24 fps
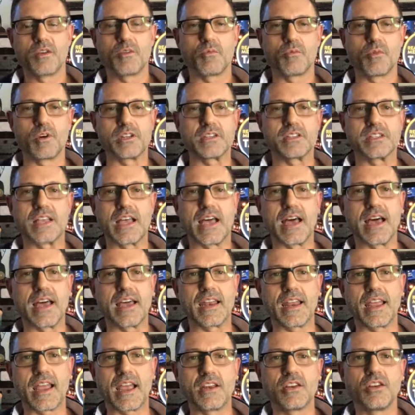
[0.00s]
was
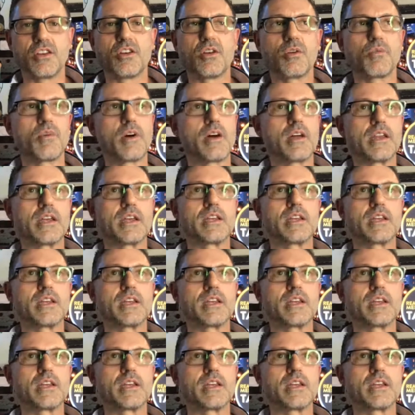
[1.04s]
that, and you know what?